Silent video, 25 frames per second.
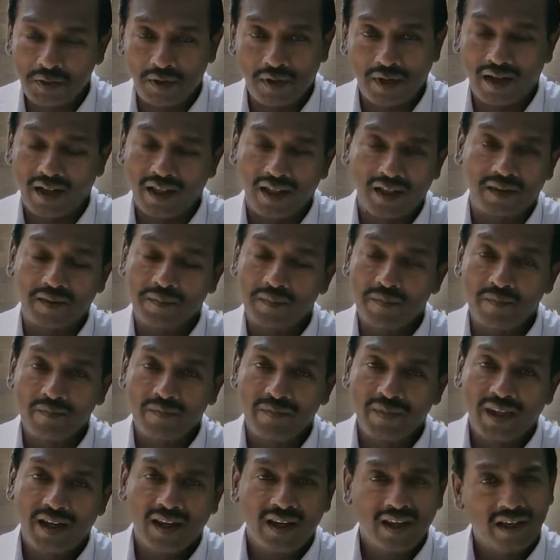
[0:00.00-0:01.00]
That is what he
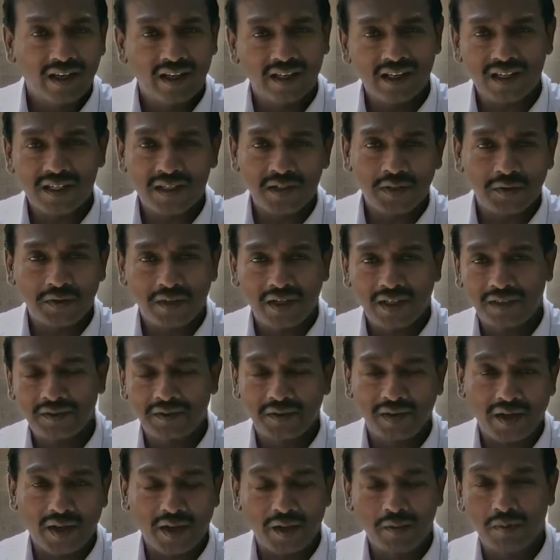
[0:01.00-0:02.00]
says. Do you
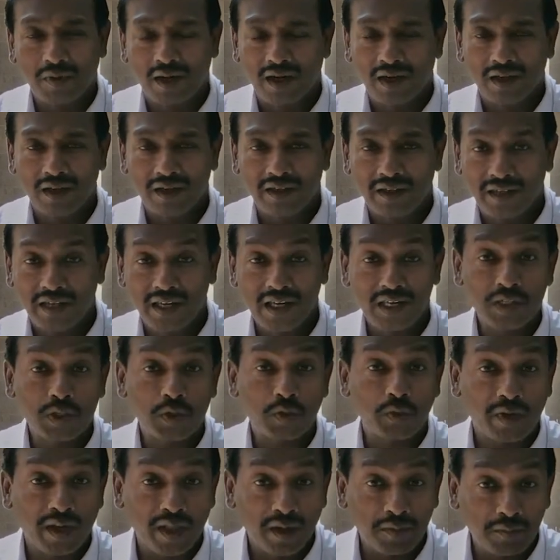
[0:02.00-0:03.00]
know where he said
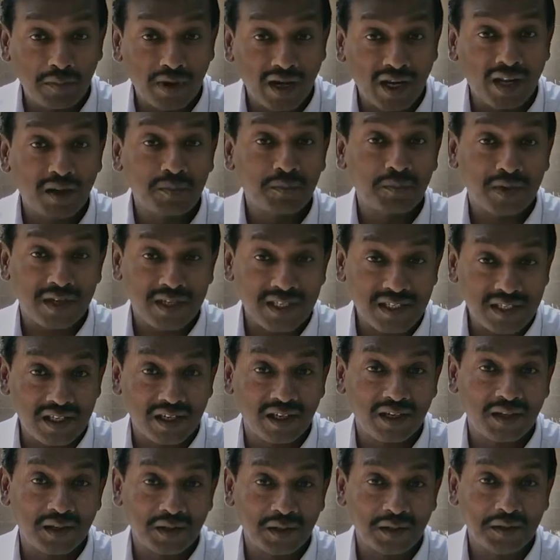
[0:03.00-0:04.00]
this? Jesus said
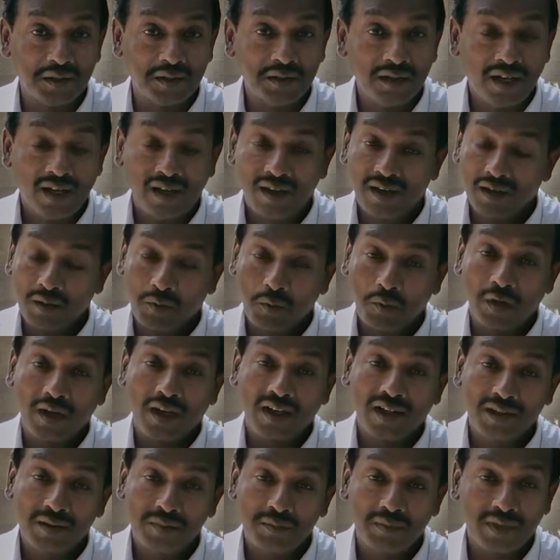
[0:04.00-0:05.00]
this in Sermon on the
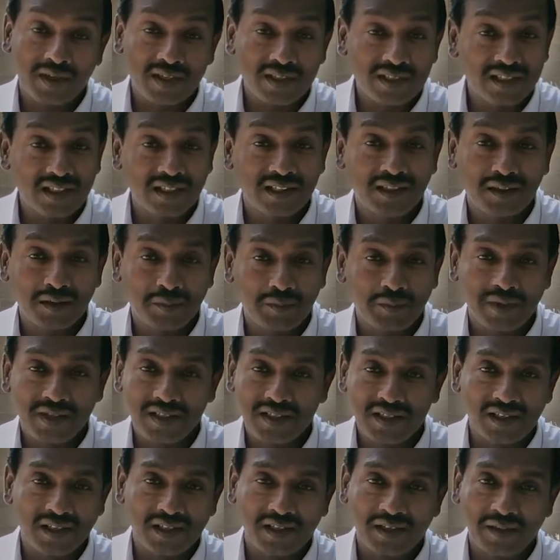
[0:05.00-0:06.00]
Mount, which is
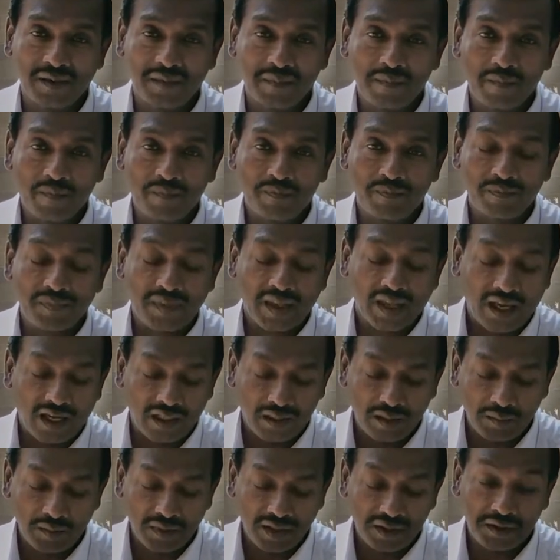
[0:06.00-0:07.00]
famous
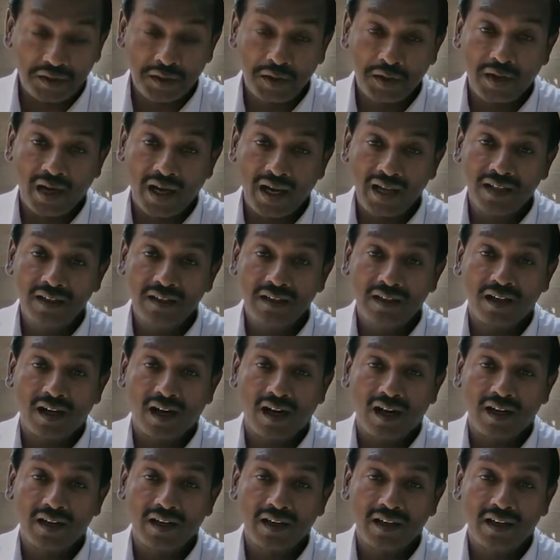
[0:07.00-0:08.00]
worldwide. It is
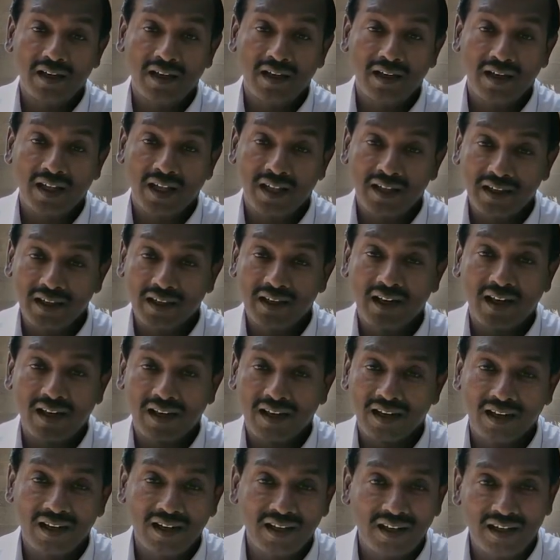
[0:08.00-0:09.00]
written in Matthew
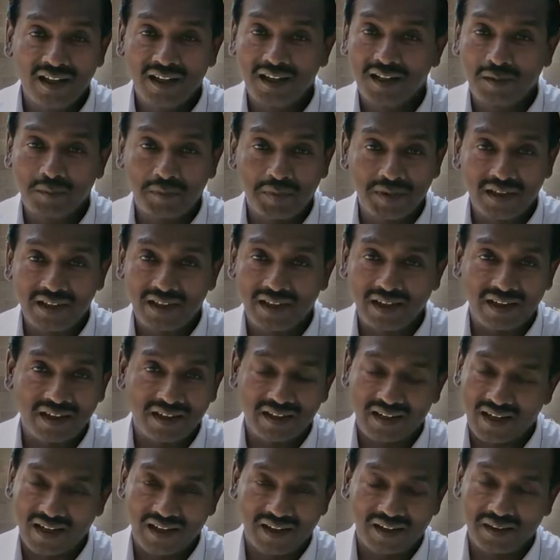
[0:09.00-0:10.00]
chapter 5,
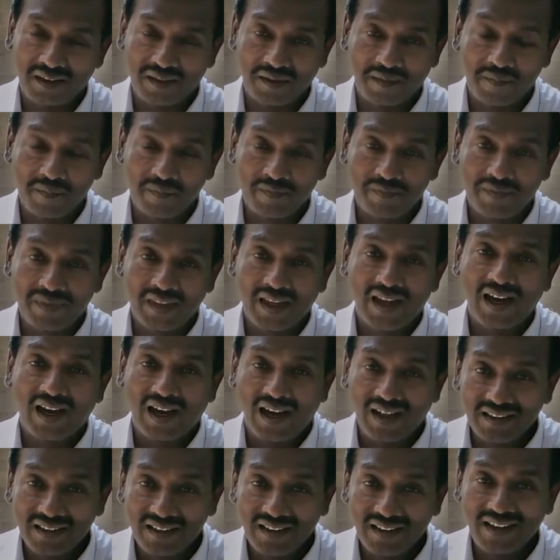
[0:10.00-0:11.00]
6, and 7.
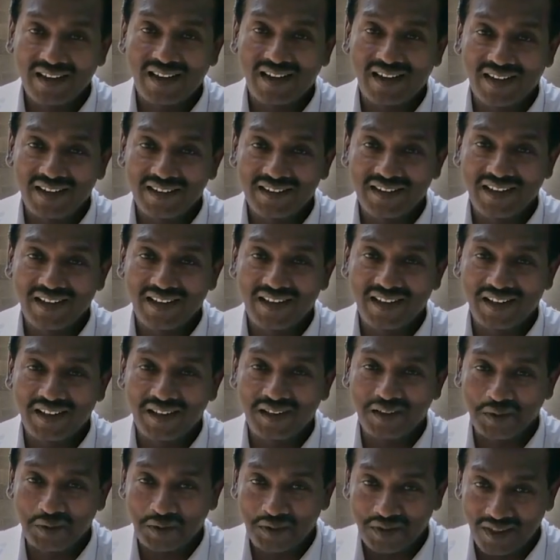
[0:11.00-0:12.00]
I am
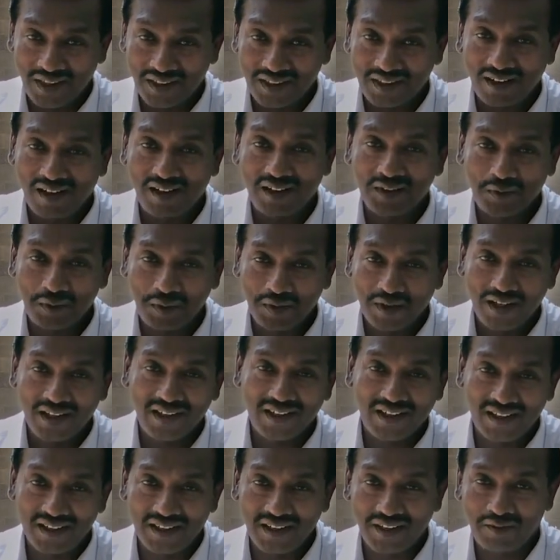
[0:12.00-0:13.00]
sitting at
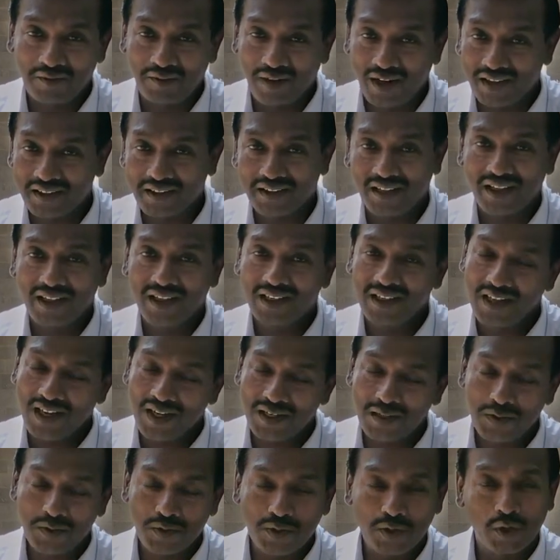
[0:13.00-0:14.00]
that place
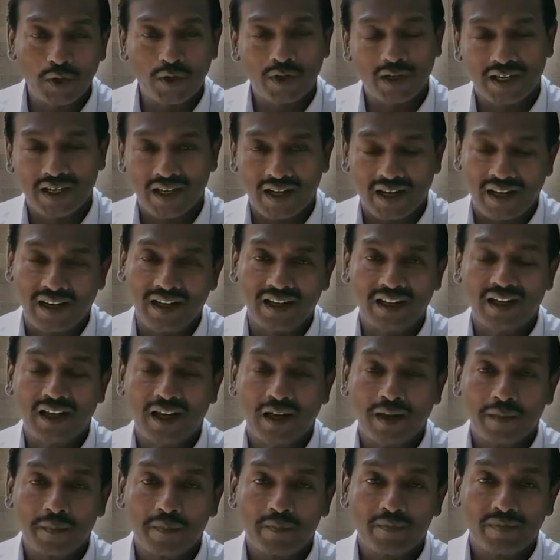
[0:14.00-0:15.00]
now and sharing
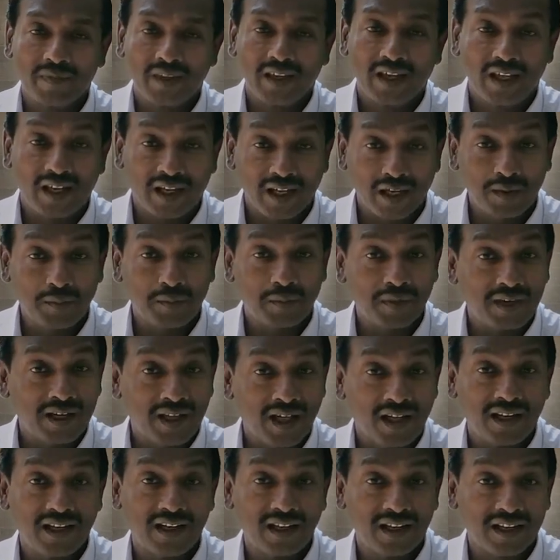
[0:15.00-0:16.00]
this word to you.
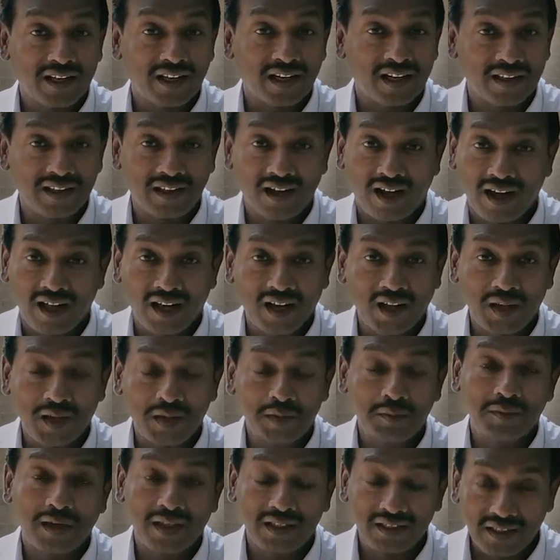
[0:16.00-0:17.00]
The church you see
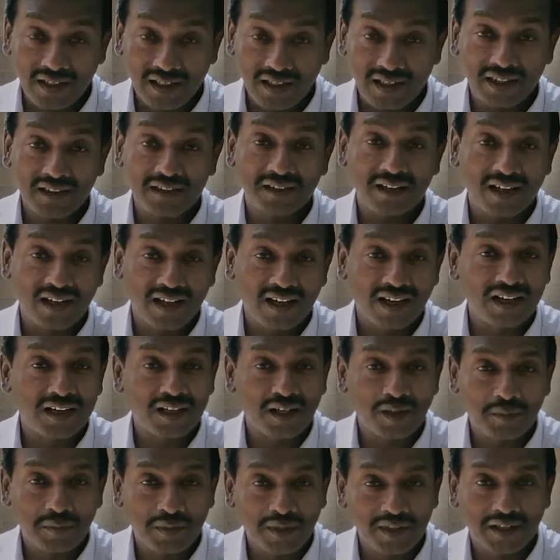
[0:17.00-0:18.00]
behind me is
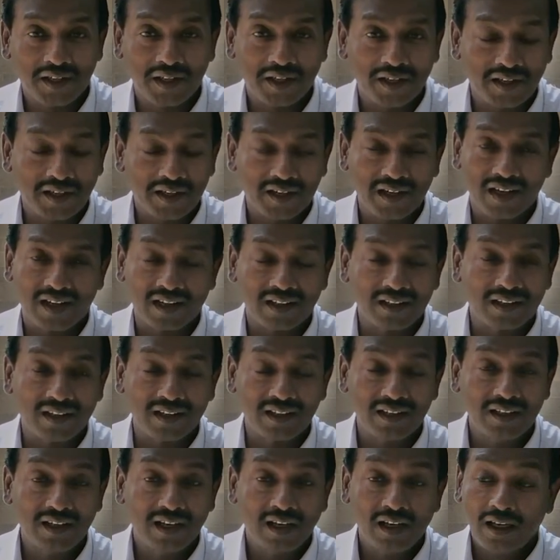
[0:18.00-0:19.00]
constructed at that
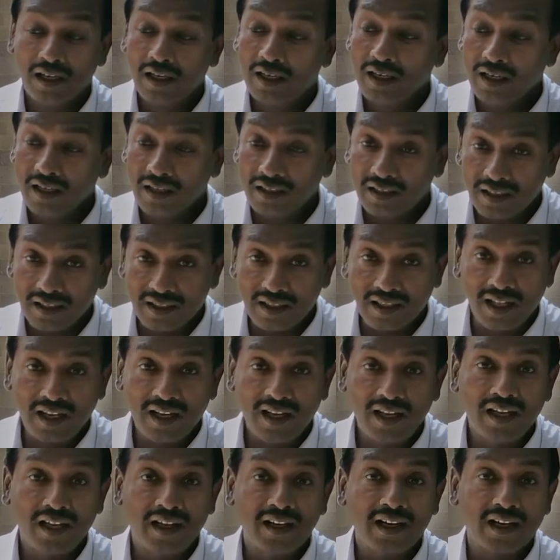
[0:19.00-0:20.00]
place. This
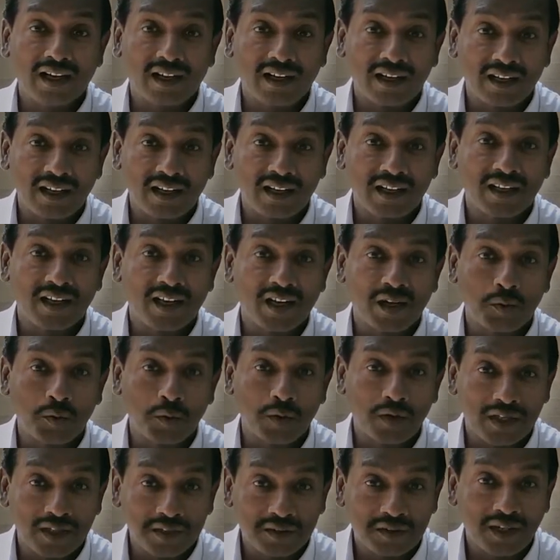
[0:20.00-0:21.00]
is in the mountain
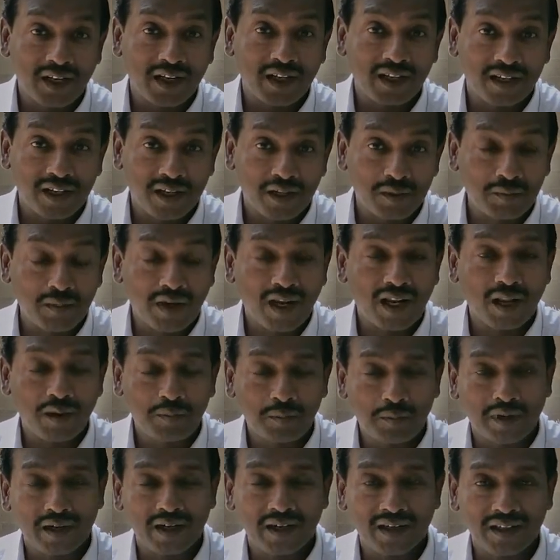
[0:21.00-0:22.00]
range of River
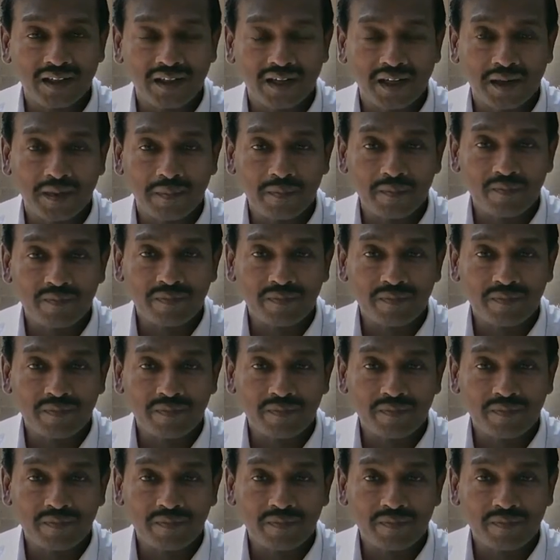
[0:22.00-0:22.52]
Galilee.